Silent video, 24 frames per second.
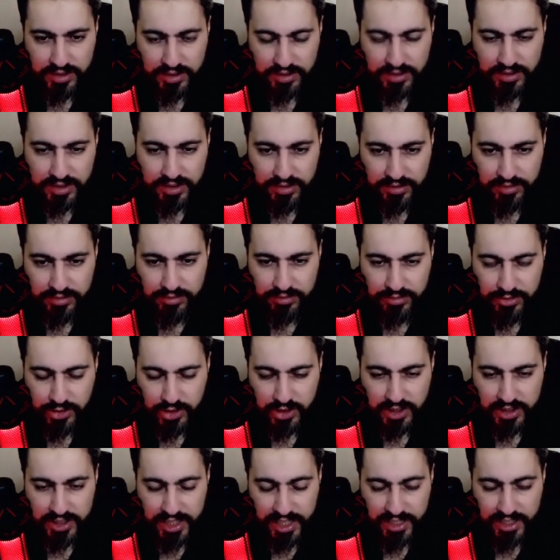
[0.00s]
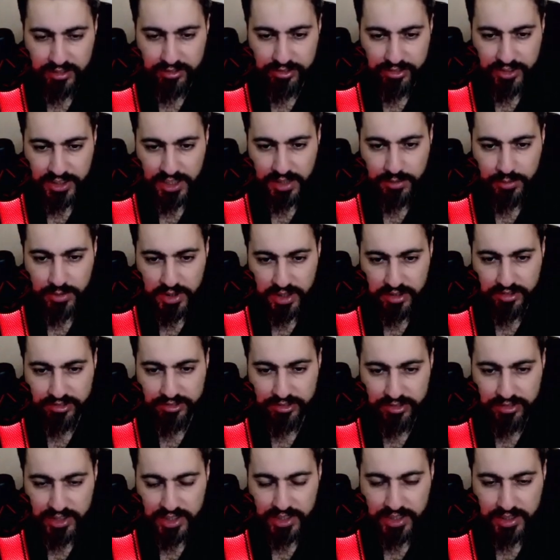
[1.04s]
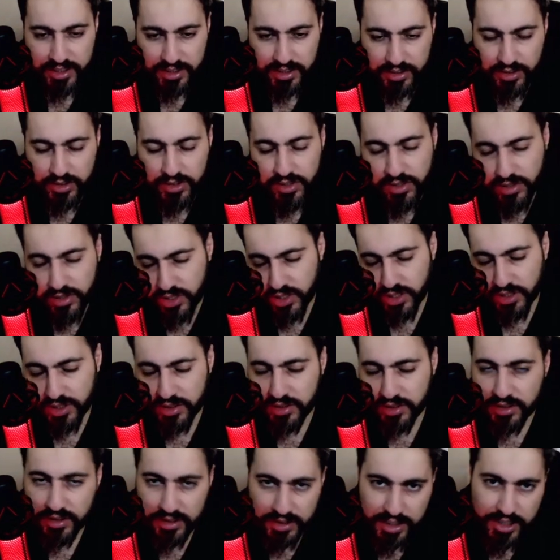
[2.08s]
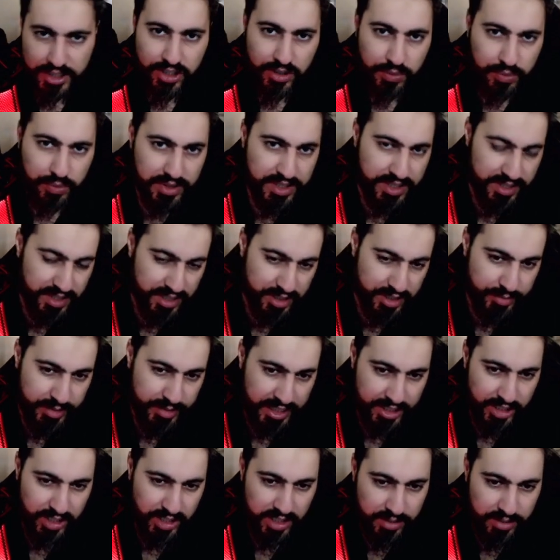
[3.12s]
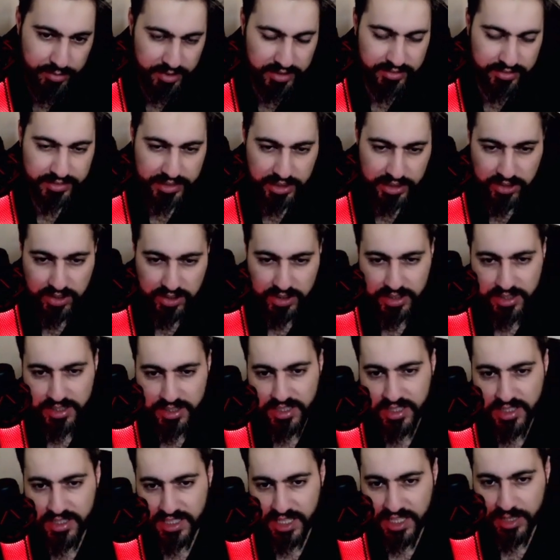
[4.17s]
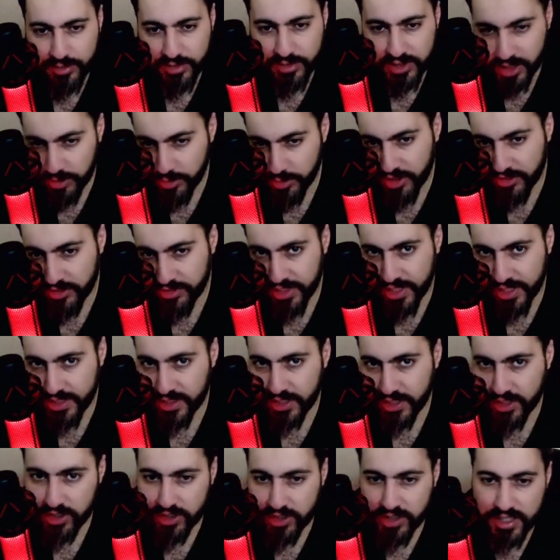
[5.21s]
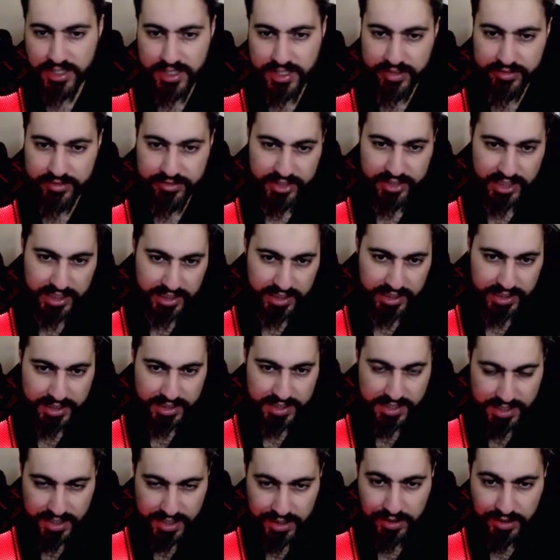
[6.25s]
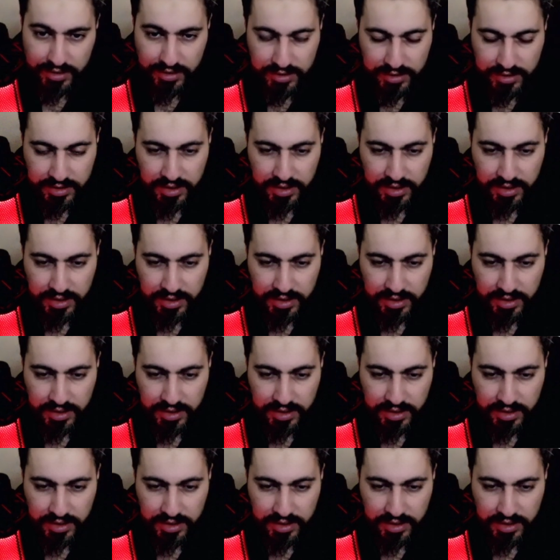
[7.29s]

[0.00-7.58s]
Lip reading: Talonflame if they... Sorry, Reggie wins this matchup if Reggie gets a Zap debuff and Reggie is a very XL.